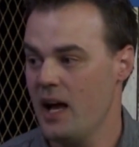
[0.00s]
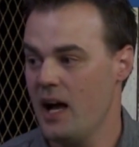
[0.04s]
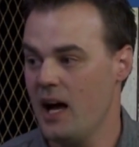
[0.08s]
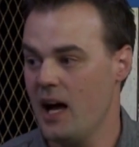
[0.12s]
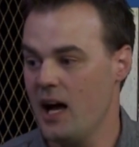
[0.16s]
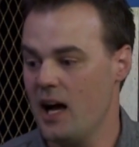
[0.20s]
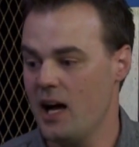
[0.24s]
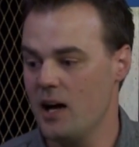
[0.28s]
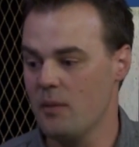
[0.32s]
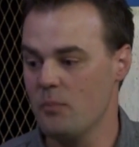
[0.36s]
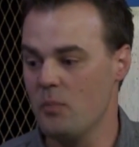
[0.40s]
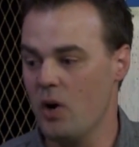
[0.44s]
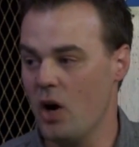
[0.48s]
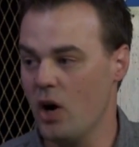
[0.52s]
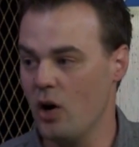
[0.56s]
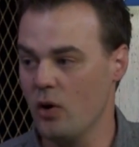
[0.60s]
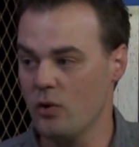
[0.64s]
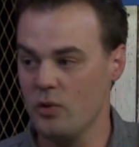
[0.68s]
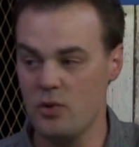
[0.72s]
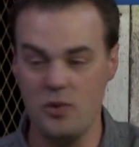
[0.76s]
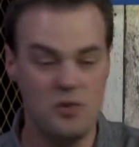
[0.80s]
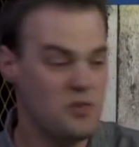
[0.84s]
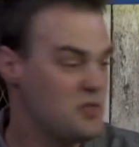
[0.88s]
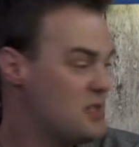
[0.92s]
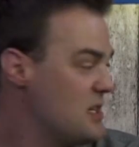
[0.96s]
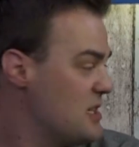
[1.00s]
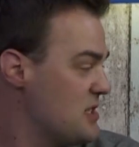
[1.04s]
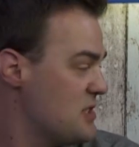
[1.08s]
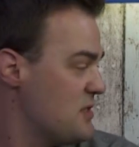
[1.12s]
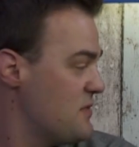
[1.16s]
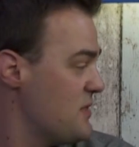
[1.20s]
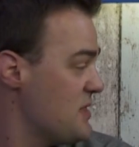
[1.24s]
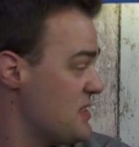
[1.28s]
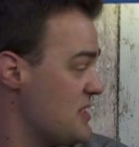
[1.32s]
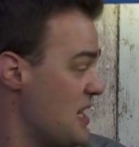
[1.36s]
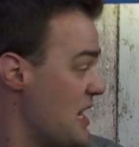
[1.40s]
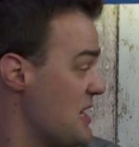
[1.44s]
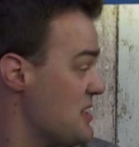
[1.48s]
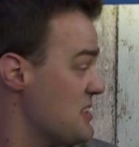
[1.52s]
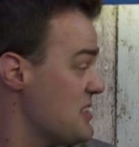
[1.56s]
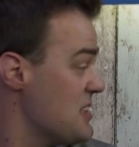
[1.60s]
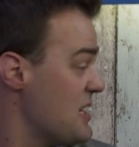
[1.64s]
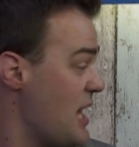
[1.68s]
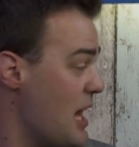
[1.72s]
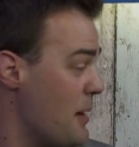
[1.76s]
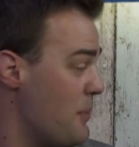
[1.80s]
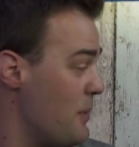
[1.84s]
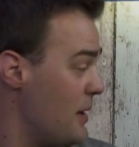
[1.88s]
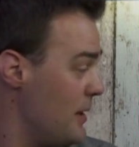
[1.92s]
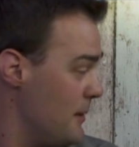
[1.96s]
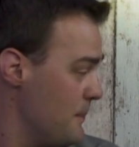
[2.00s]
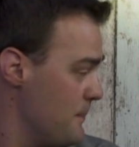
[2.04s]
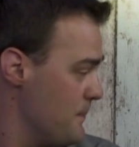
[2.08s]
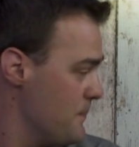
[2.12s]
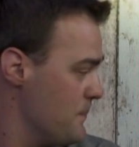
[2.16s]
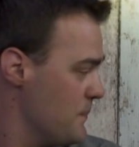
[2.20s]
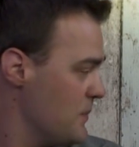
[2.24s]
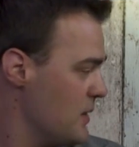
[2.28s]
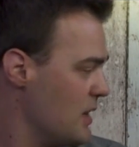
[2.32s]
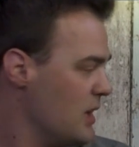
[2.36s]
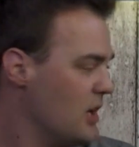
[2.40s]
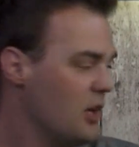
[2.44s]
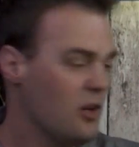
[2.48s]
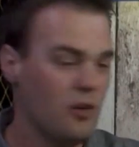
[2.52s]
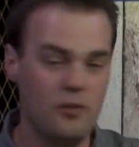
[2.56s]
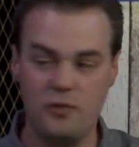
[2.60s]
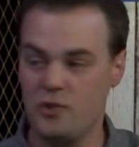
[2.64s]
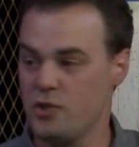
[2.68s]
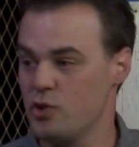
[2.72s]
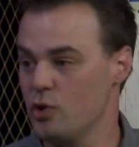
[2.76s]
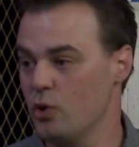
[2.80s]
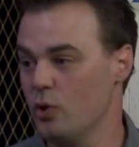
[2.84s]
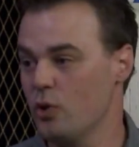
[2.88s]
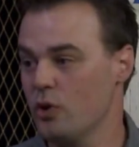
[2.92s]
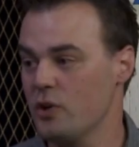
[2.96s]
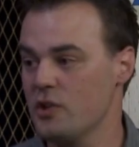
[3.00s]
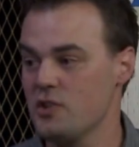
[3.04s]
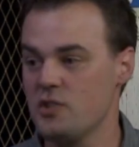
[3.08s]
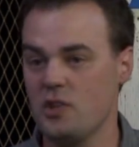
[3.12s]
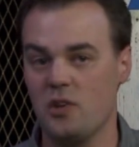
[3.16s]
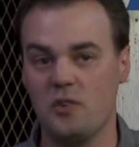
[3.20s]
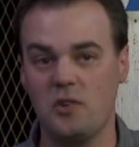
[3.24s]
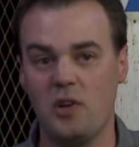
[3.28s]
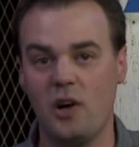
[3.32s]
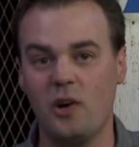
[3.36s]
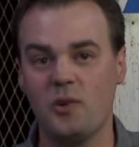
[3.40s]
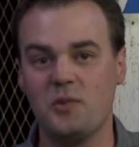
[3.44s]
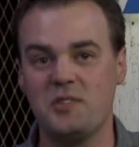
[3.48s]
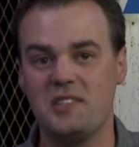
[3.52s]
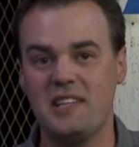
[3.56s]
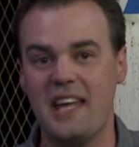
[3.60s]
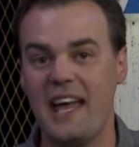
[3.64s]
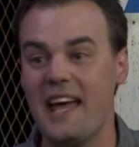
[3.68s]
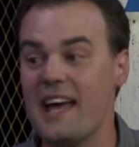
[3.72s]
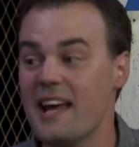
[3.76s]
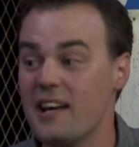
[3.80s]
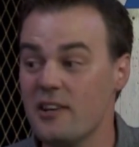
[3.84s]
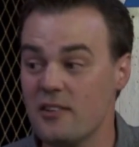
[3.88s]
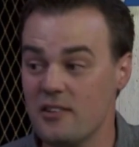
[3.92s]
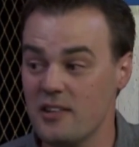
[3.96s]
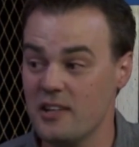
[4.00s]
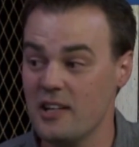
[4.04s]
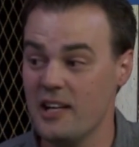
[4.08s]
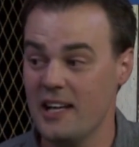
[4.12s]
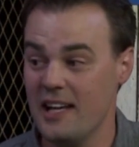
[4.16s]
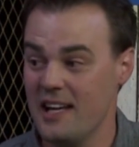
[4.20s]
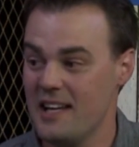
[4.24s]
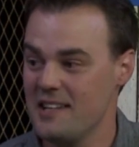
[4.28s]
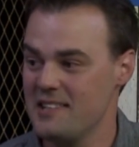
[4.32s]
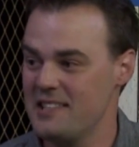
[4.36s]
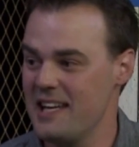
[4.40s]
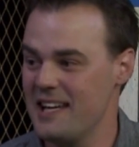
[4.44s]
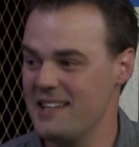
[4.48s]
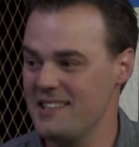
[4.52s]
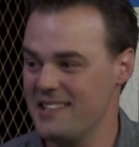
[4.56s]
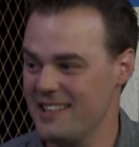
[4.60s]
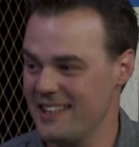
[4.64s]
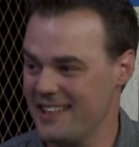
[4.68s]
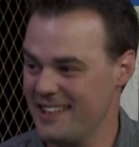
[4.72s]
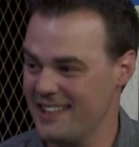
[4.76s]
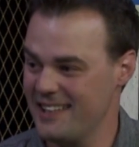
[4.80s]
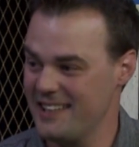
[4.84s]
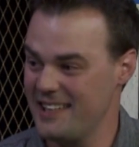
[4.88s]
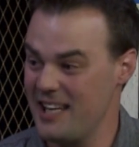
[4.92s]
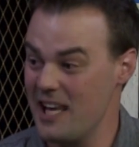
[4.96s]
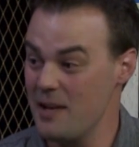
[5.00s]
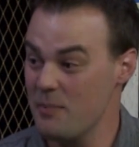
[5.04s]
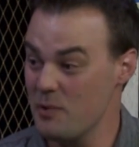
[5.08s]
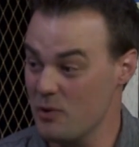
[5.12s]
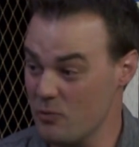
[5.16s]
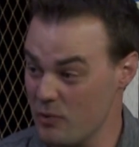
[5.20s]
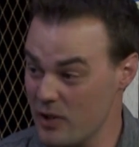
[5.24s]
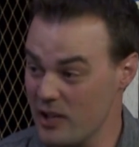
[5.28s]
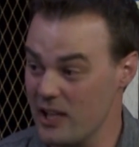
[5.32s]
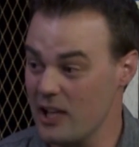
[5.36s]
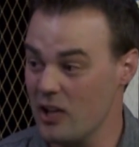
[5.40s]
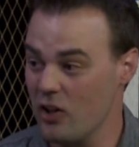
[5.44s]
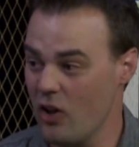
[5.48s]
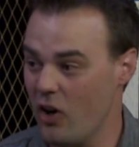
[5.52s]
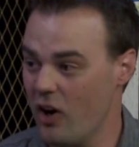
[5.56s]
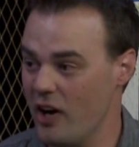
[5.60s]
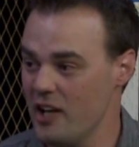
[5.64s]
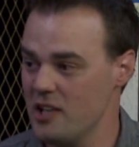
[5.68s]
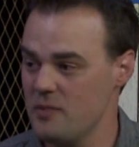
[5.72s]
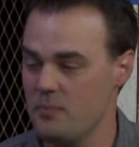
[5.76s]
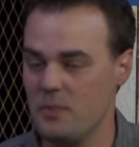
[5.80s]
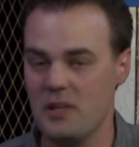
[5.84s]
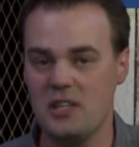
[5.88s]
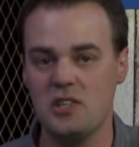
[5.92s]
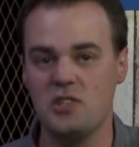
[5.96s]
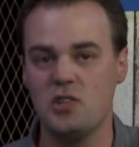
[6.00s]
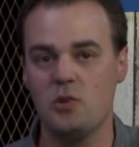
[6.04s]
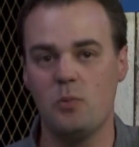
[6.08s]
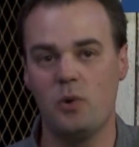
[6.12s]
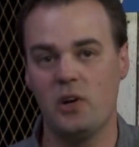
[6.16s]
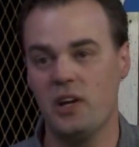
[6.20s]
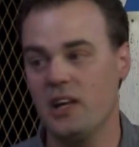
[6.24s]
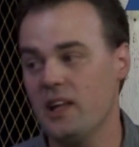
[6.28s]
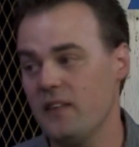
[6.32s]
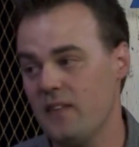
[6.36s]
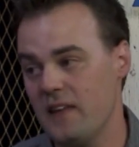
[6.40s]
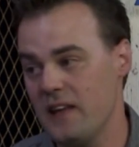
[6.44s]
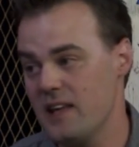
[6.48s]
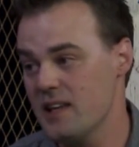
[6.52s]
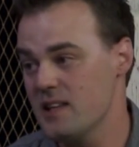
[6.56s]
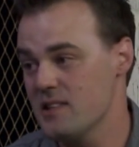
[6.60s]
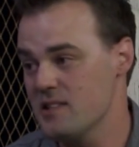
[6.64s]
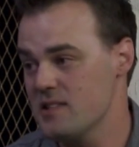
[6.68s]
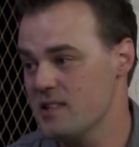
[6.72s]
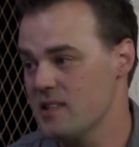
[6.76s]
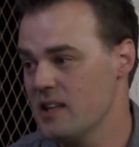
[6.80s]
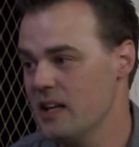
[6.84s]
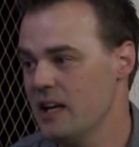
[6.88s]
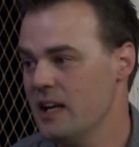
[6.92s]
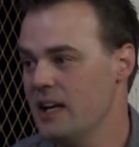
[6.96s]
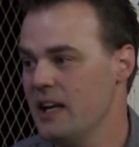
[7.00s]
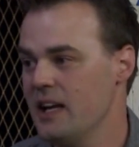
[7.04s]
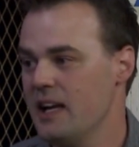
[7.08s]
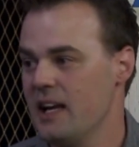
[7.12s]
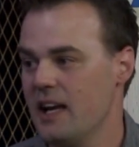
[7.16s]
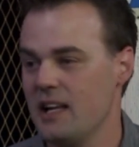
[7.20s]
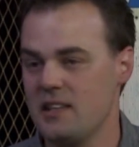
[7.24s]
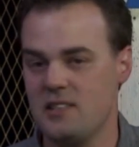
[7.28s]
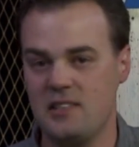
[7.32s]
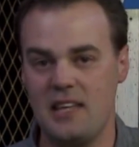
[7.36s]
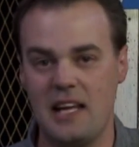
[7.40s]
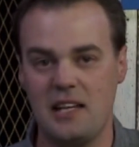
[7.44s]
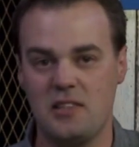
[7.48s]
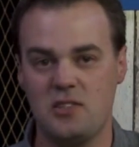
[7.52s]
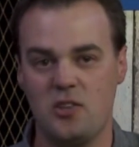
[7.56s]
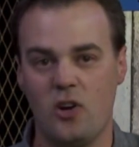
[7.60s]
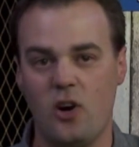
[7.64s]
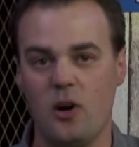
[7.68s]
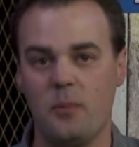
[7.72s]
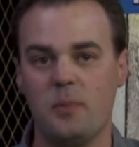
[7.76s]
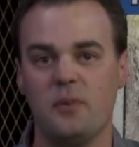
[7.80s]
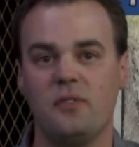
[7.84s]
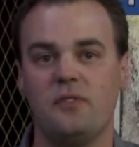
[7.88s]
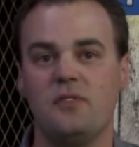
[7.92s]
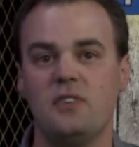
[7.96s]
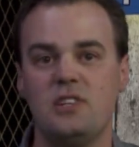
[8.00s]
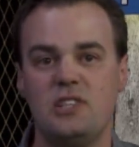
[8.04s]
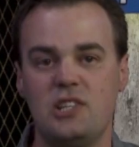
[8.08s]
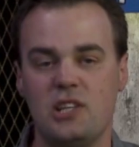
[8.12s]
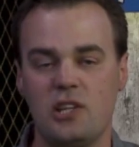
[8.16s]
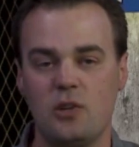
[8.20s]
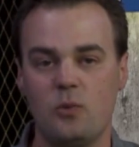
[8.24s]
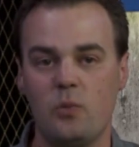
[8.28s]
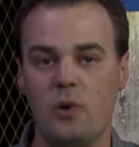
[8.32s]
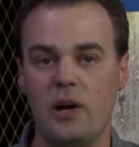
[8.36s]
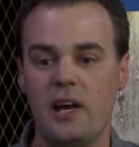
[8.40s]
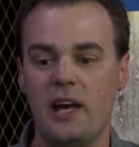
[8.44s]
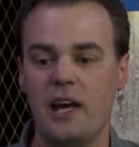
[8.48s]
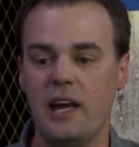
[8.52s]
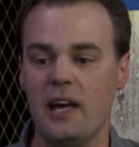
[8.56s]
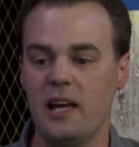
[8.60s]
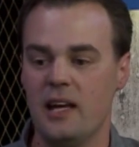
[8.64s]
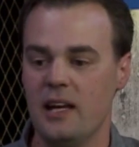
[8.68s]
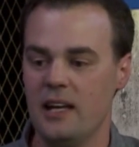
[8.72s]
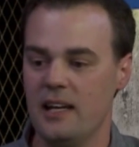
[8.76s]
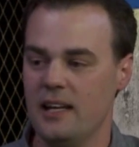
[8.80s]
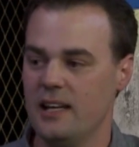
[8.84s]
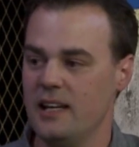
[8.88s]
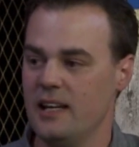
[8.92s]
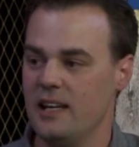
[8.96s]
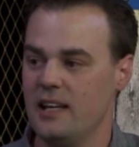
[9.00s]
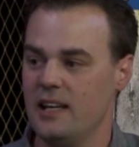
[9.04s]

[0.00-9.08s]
Um, I'll use this for, say, snapper yep. offshore because I'll, I'll, tend, tend to keep it really light because you want to get the hits. Mm. It's that type of fishing where